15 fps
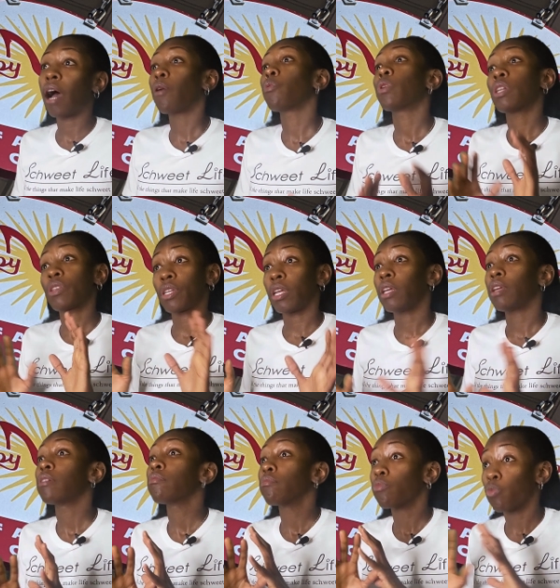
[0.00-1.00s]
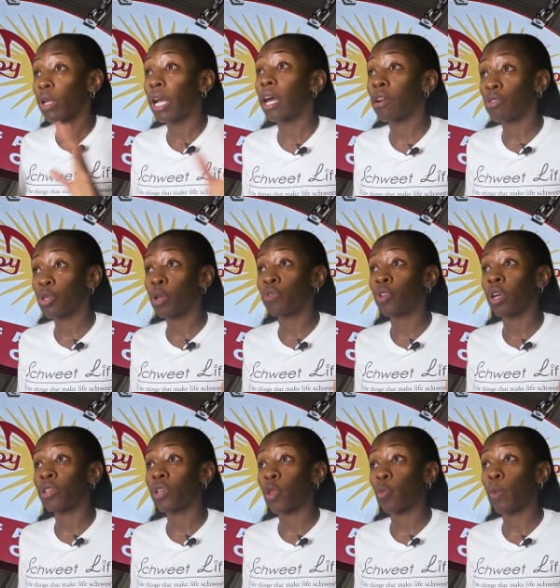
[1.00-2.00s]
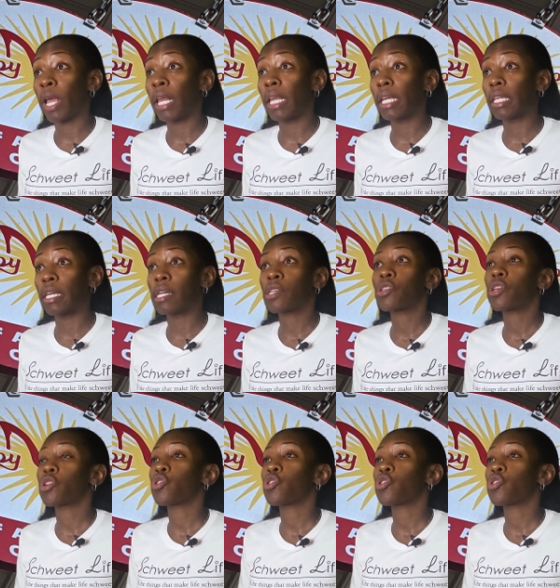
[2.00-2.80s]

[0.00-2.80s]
I want to say we got ourselves onto the waiting list.